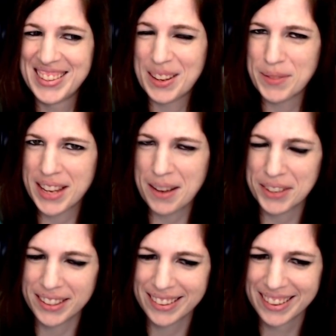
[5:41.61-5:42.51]
Something's
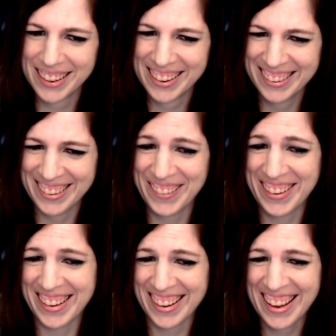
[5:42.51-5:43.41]
happening.
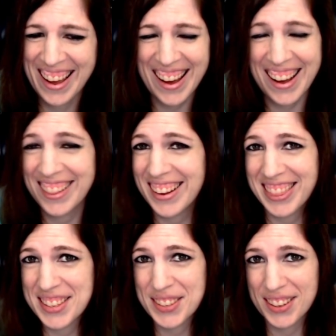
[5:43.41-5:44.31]
Okay. I like
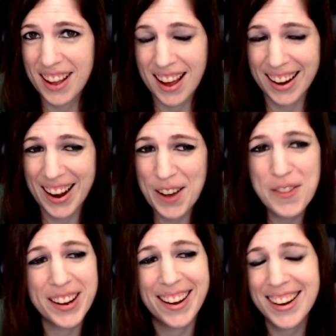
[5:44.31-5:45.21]
this a lot. I
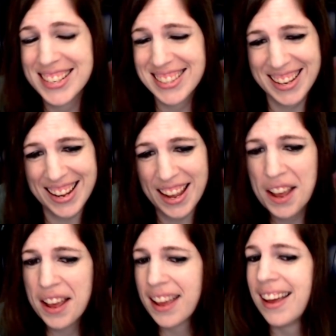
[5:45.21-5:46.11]
mean, honestly,
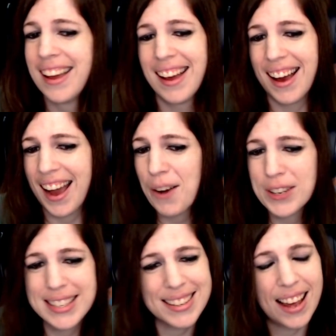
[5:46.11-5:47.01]
I
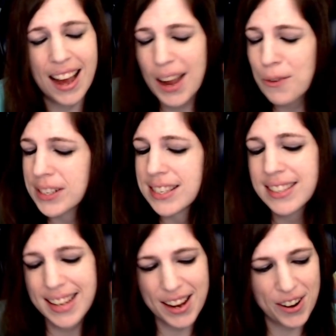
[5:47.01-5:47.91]
was
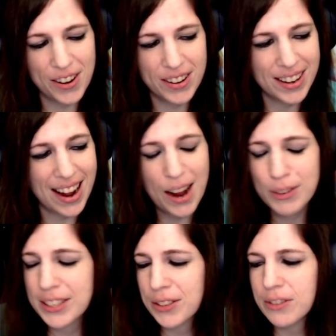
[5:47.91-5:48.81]
scared. I
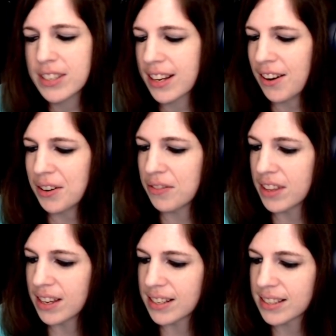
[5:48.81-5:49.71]
was so scared of
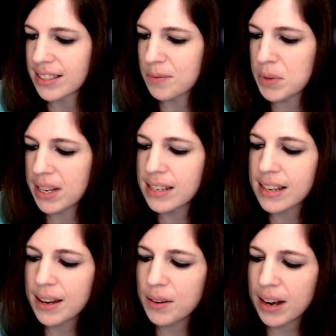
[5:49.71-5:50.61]
this because
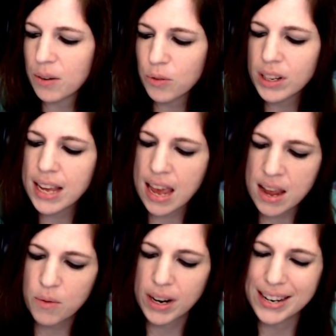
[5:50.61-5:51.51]
I really
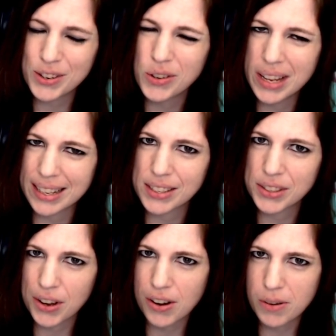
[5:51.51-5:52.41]
hate when I don't like a
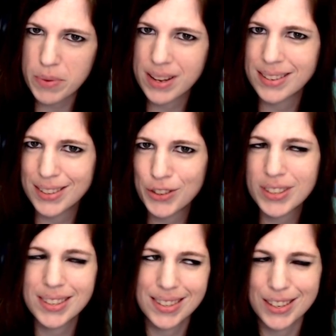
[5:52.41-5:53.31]
song because it
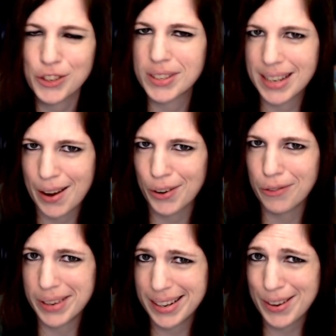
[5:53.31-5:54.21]
just is such a downer
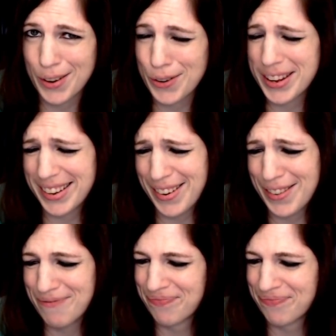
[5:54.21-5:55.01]
video, you know?